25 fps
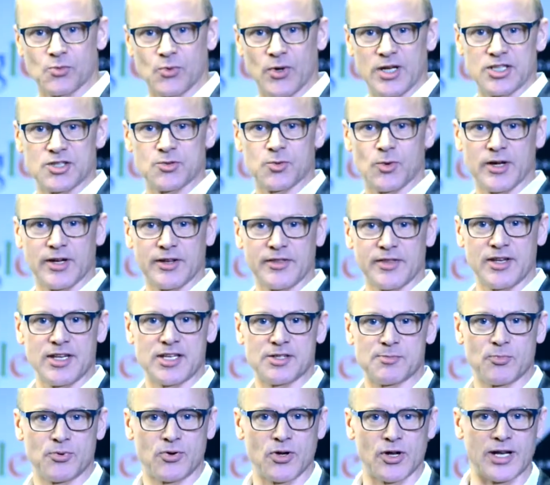which one of these
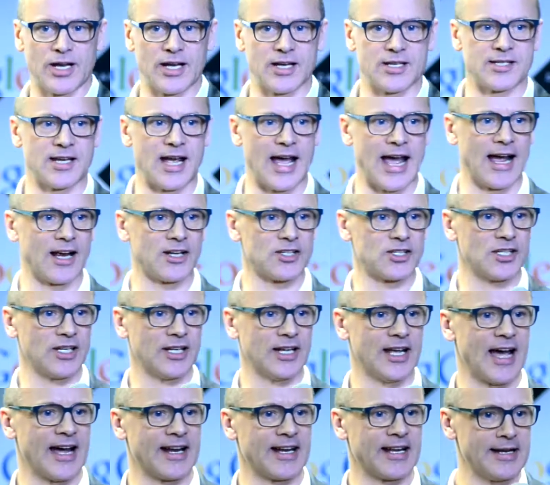products
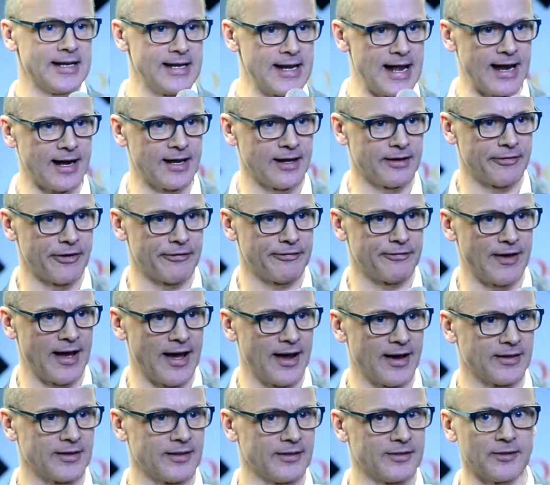actually had a negative
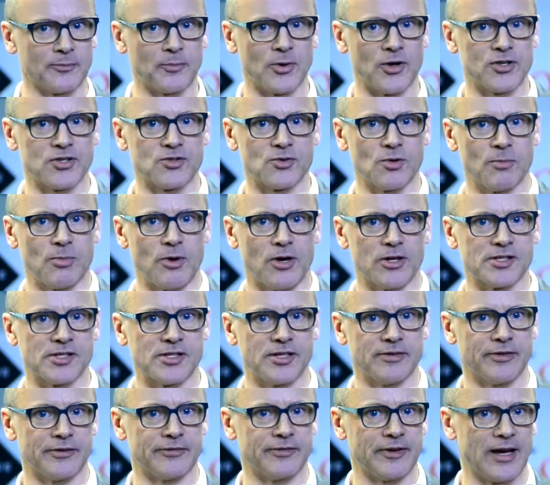effect as opposed to a
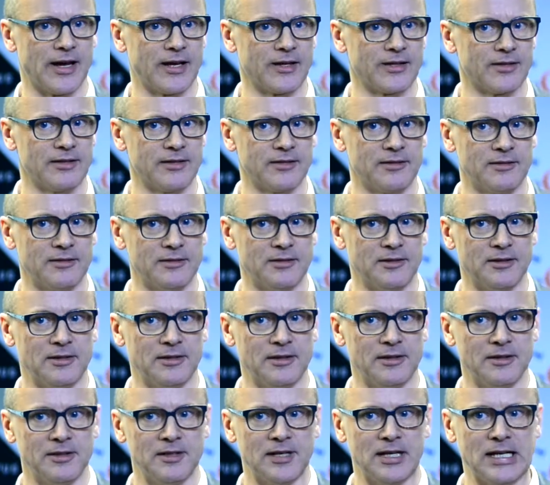positive effect?
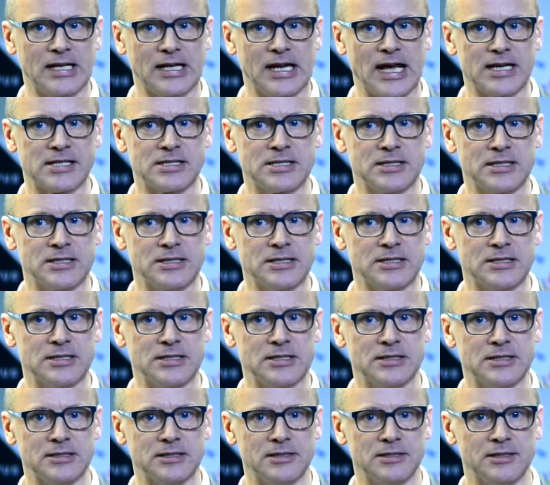Any guesses?
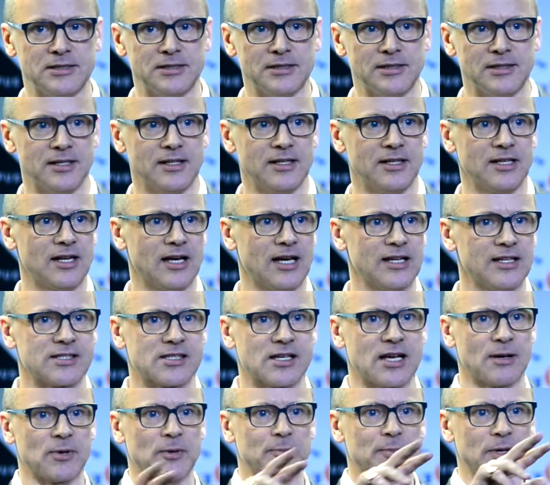No, there's a
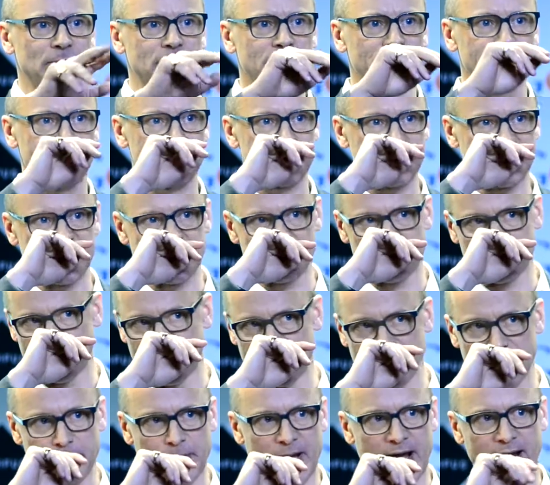couple of people from Vistaprint
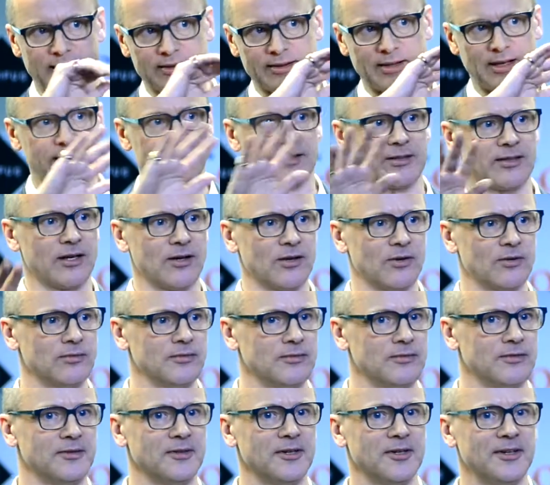in the back there, so
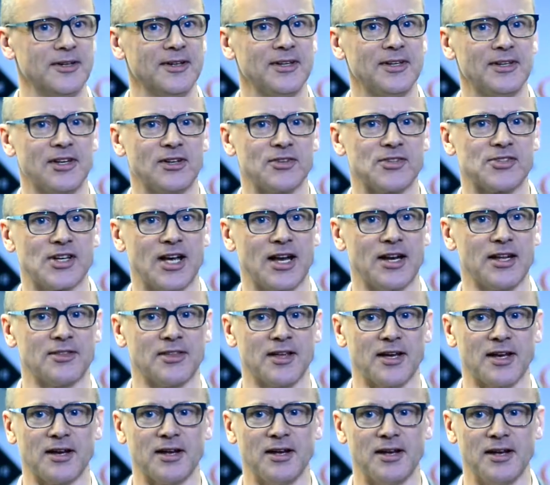don't say
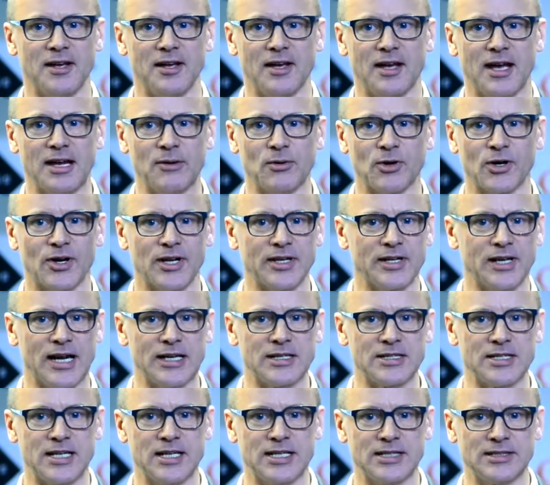anything. Anyone got any
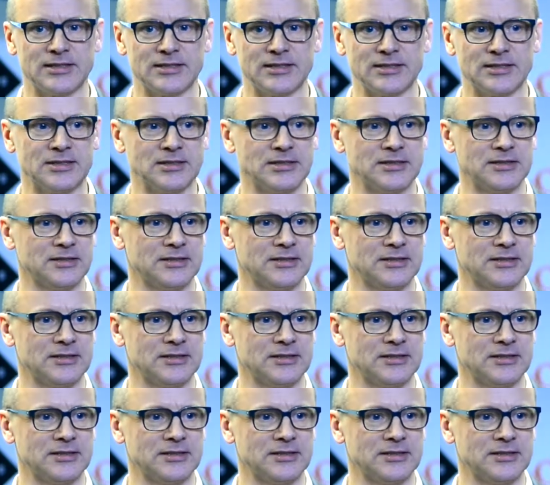ideas?